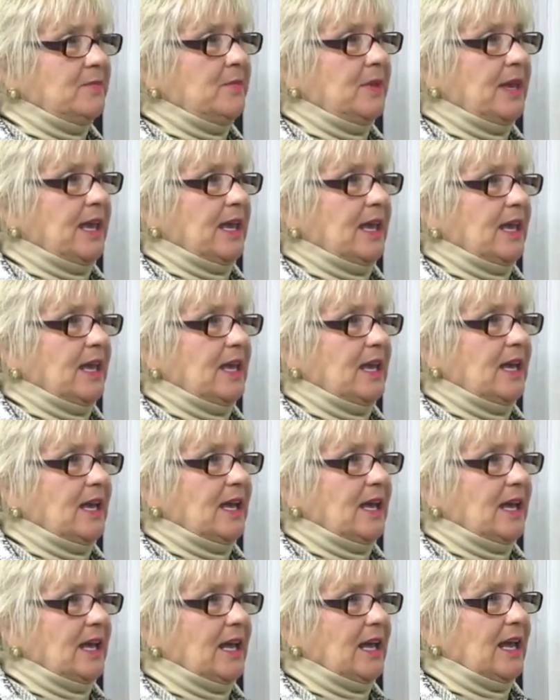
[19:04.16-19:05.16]
me
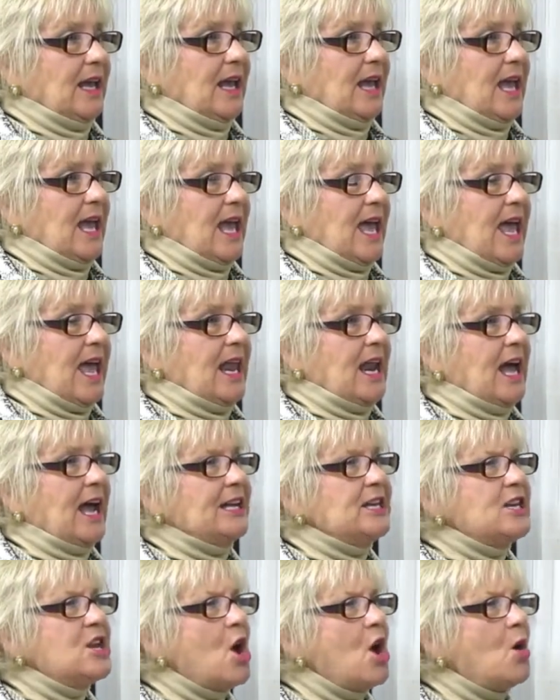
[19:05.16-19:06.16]
and
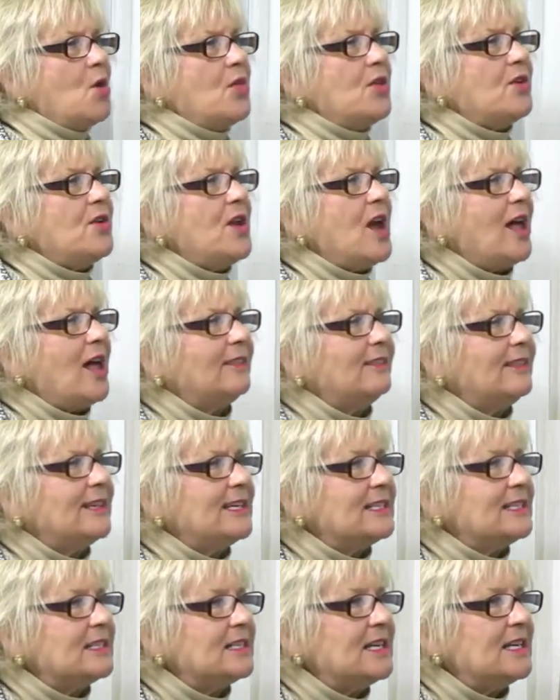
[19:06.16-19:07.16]
I know they're not
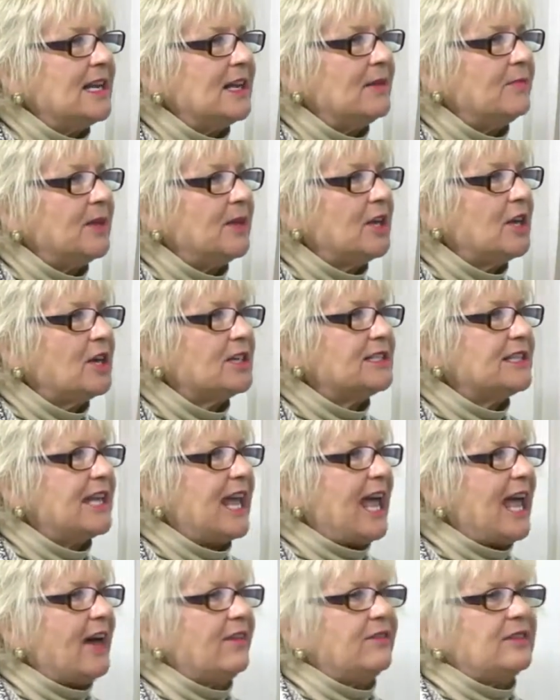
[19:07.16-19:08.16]
listening because
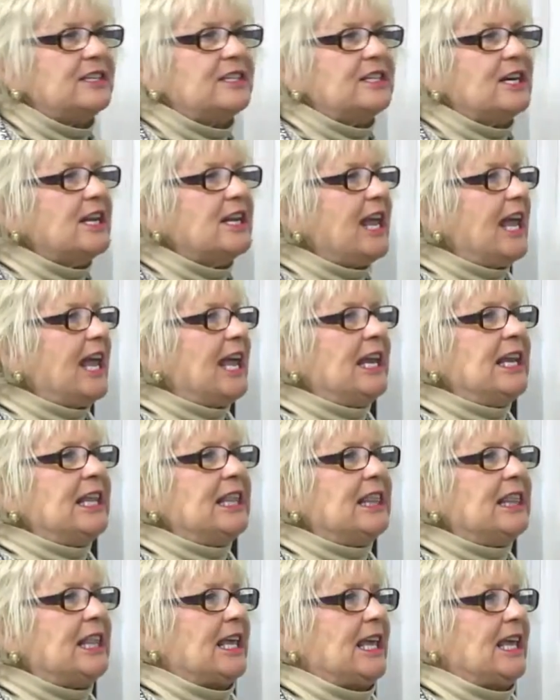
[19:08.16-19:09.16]
they haven't done
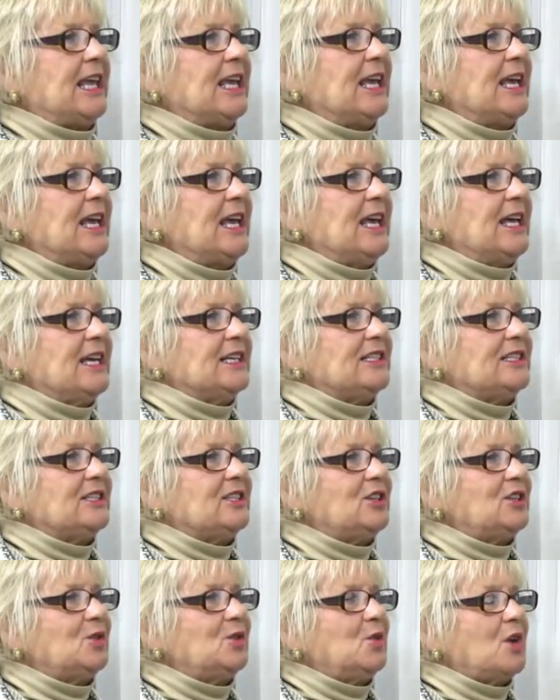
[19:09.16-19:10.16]
anything
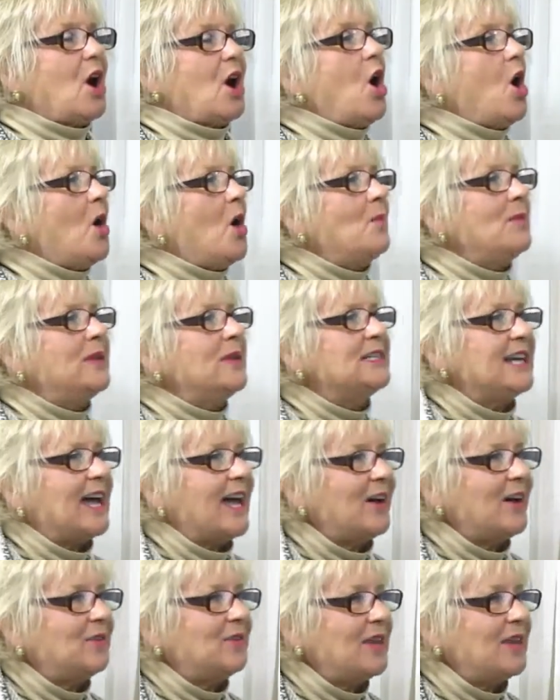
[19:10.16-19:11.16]
to calm me
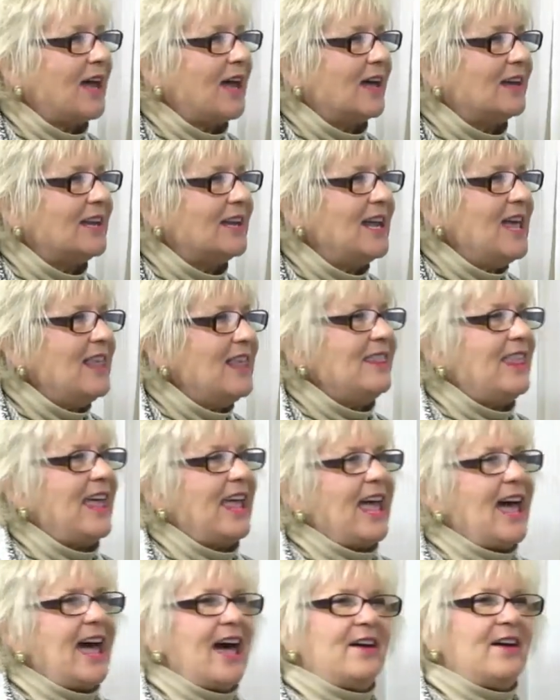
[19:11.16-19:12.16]
down yet.
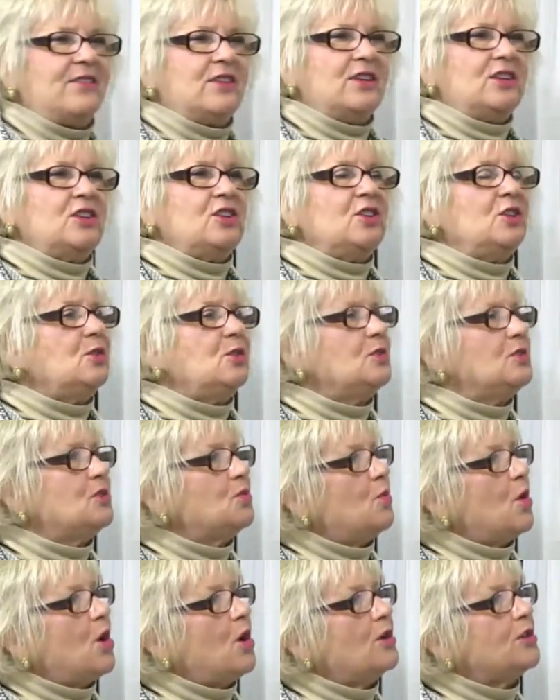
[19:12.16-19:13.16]
Exactly. They haven't used
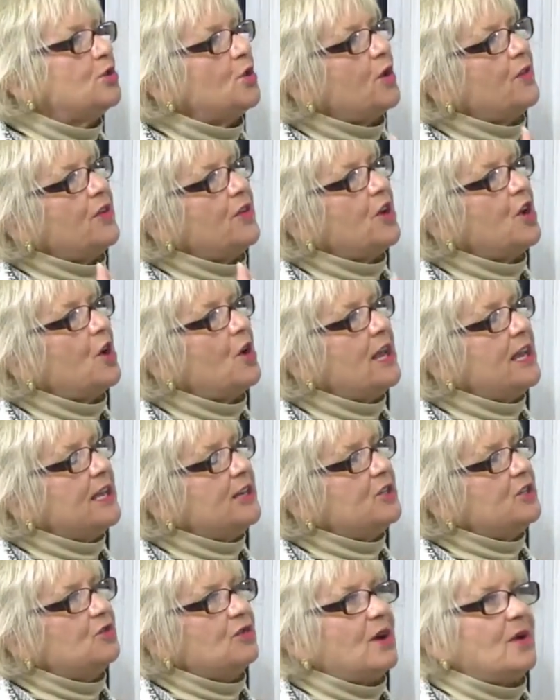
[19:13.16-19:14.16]
words, or if they're going to
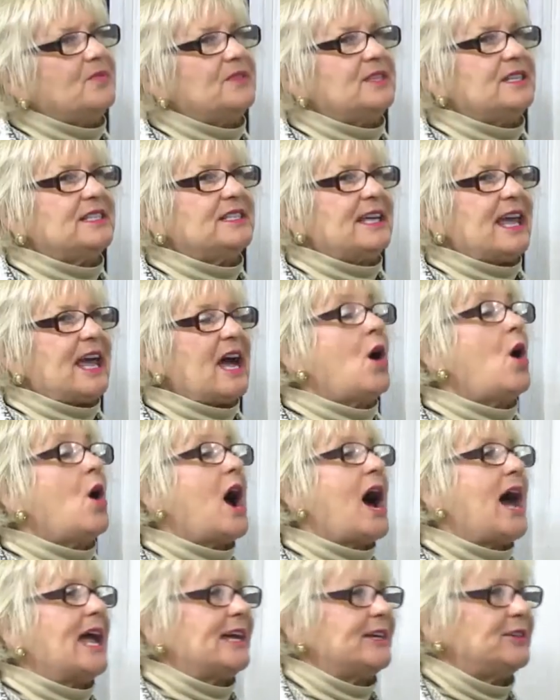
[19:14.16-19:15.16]
interrupt, to say,
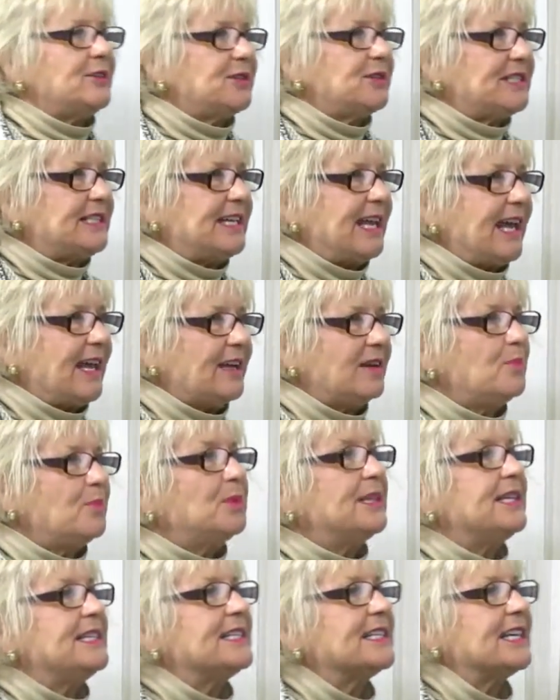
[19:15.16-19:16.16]
I understand.
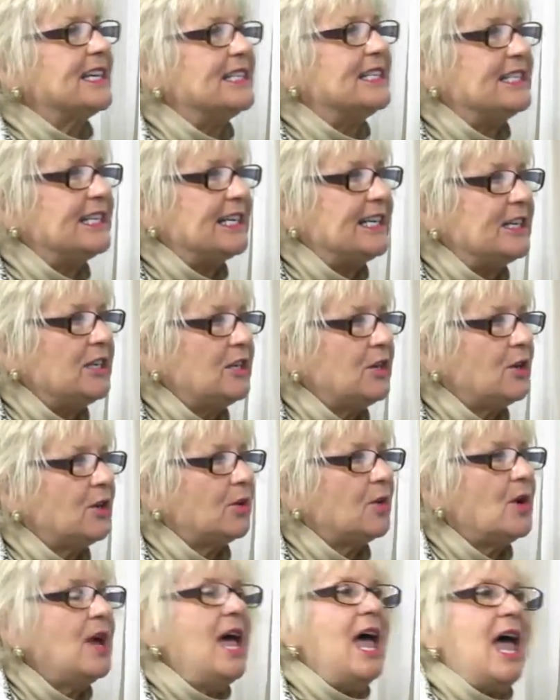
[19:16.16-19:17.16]
Please exactly.
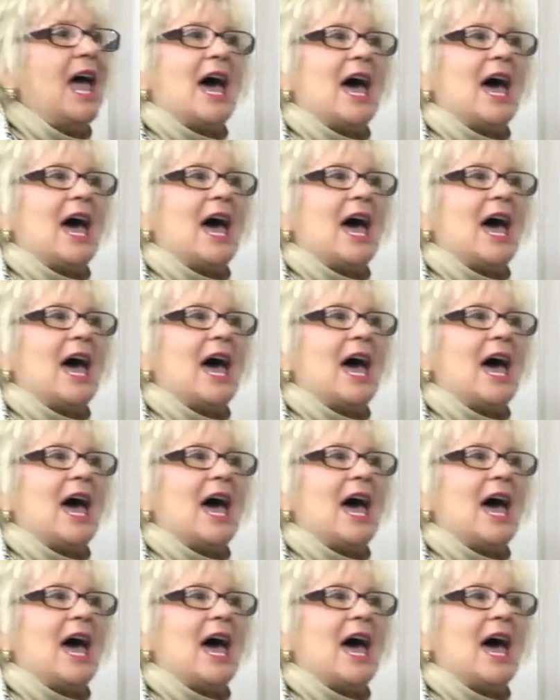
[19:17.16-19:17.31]
continue. That's right.